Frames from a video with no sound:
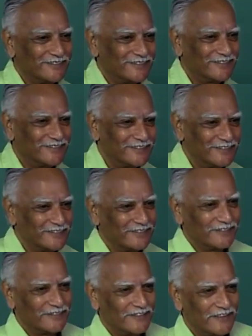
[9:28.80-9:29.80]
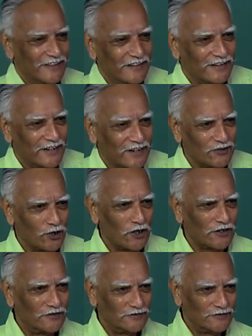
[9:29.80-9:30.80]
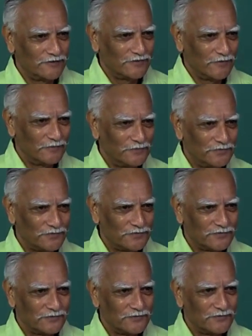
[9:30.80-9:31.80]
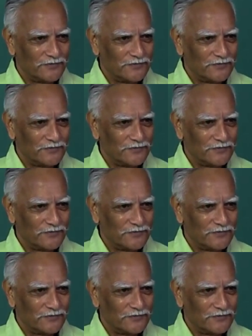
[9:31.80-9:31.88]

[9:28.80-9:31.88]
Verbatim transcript: hmm? Take a shot. Um,